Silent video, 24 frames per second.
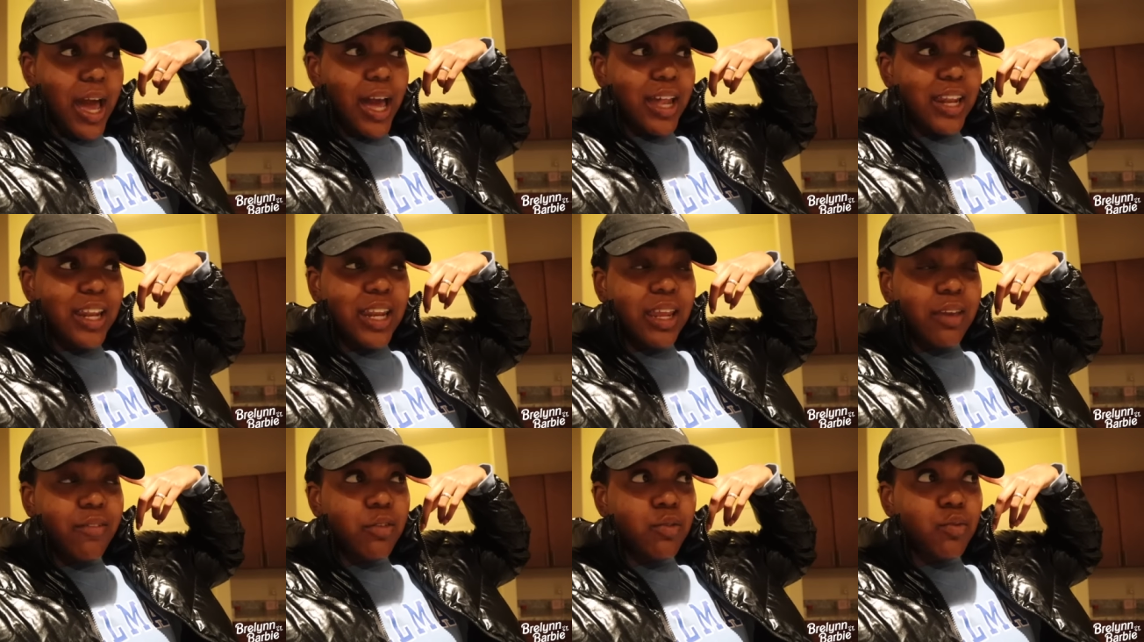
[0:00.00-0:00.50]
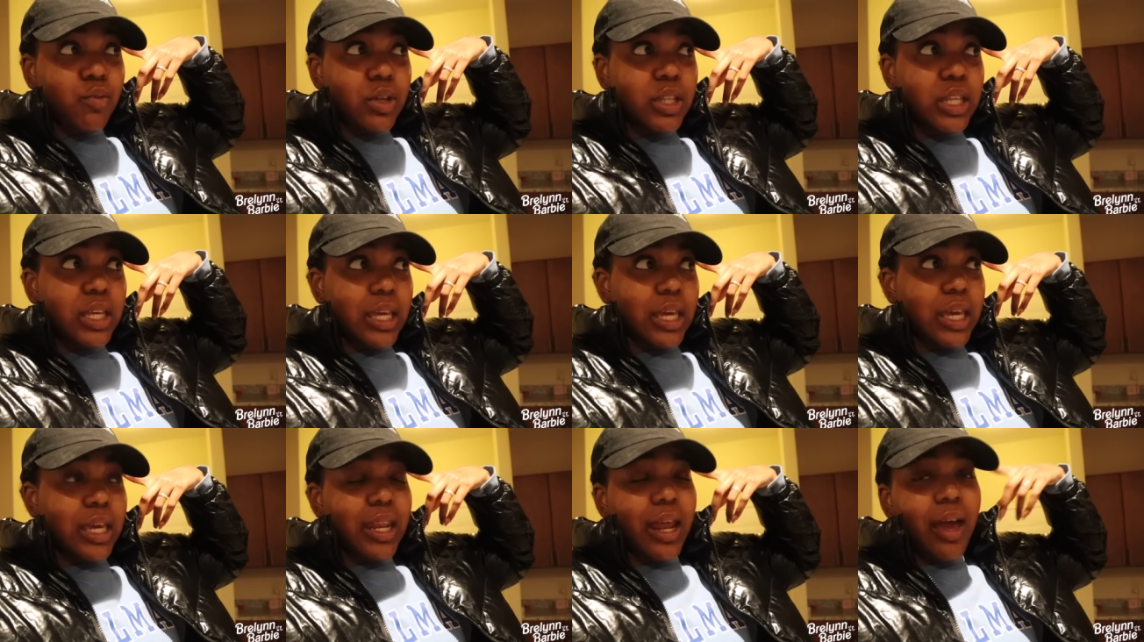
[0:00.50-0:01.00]
I didn't even
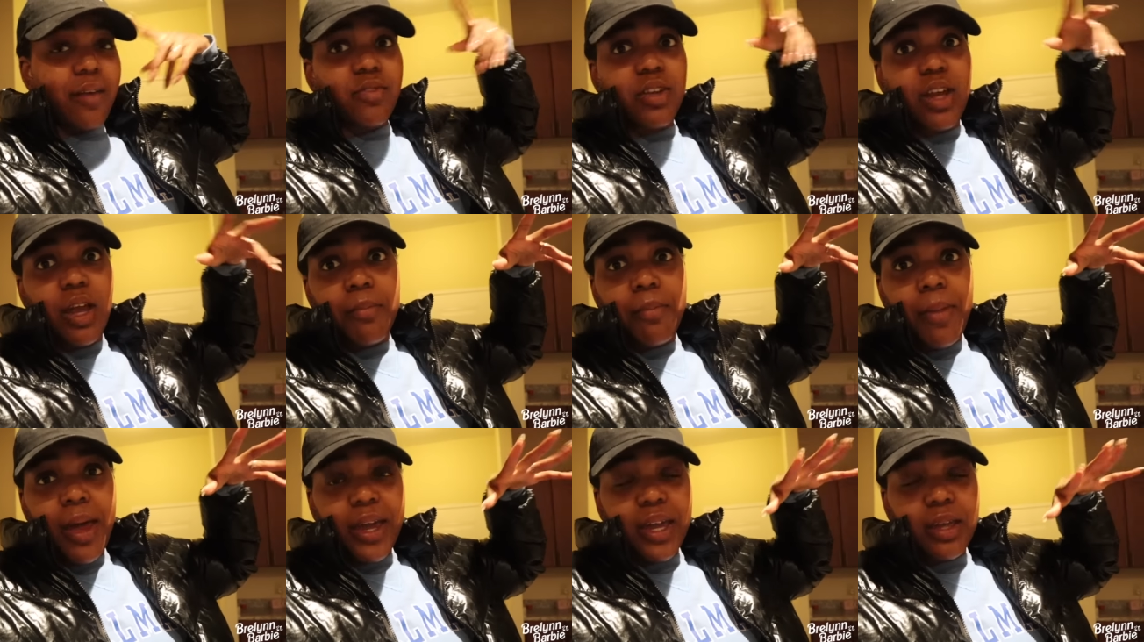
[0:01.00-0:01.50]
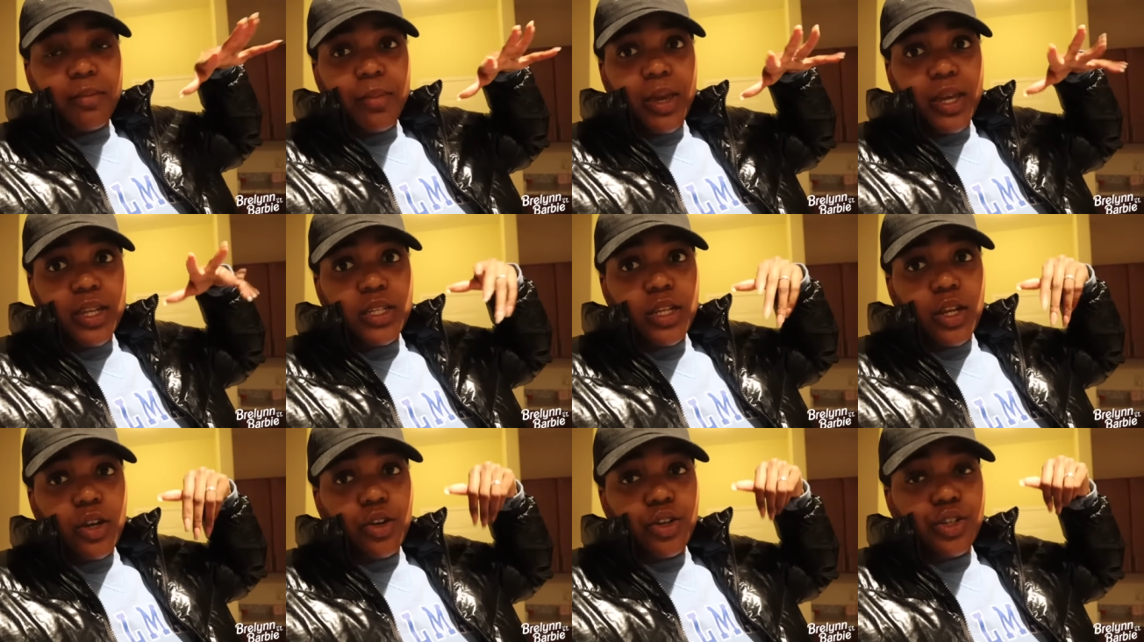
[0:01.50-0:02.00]
really eat. I have to come back and
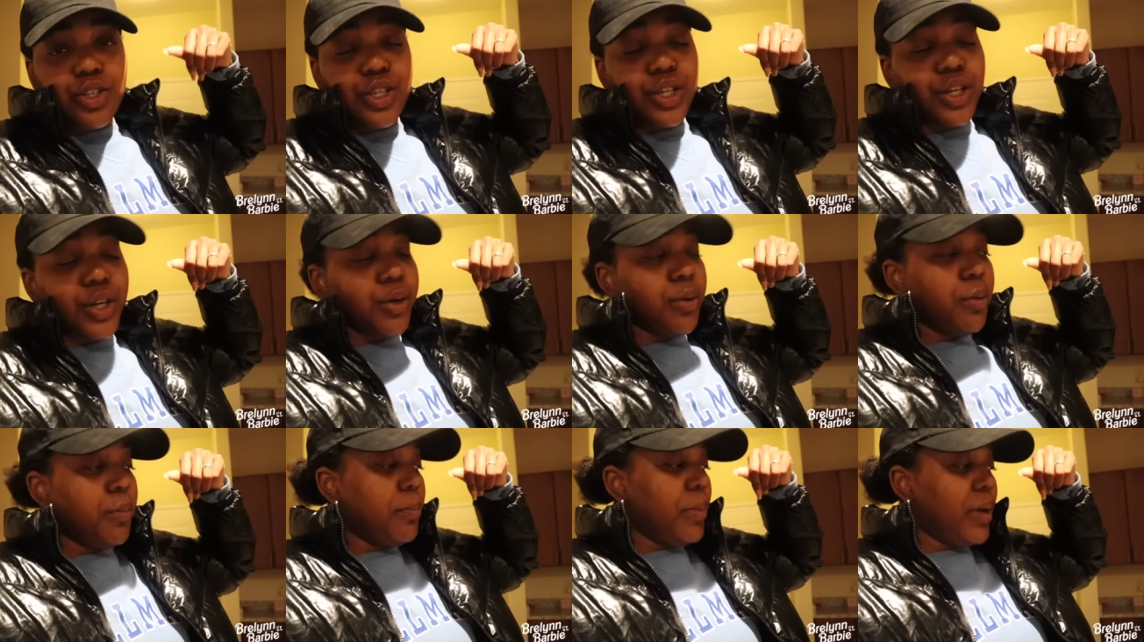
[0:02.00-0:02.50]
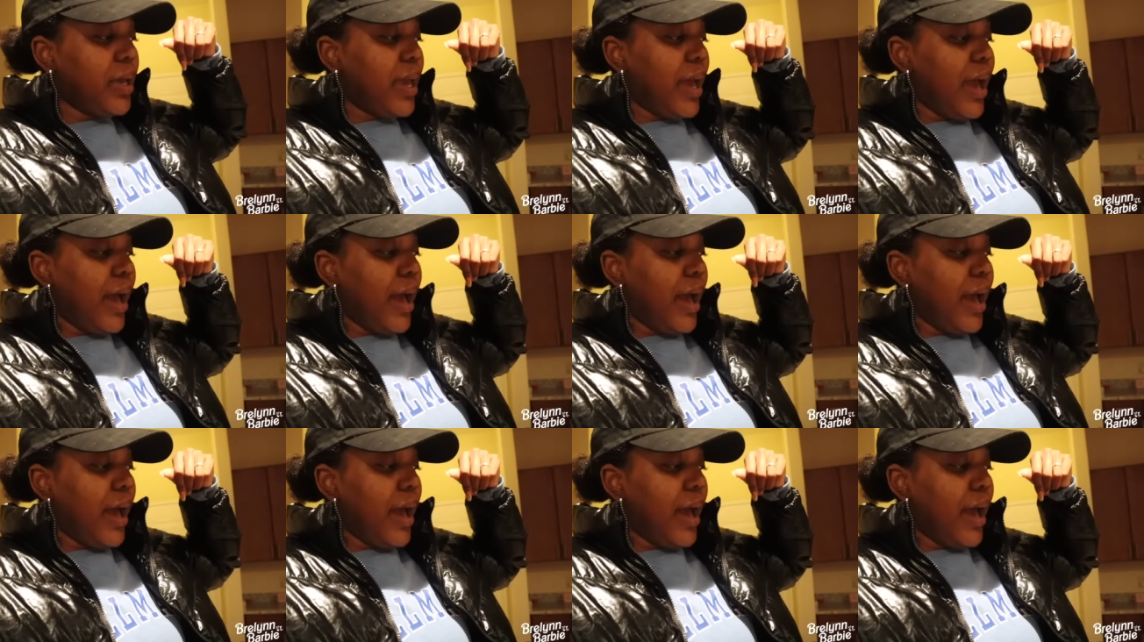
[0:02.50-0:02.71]
make dinner too. But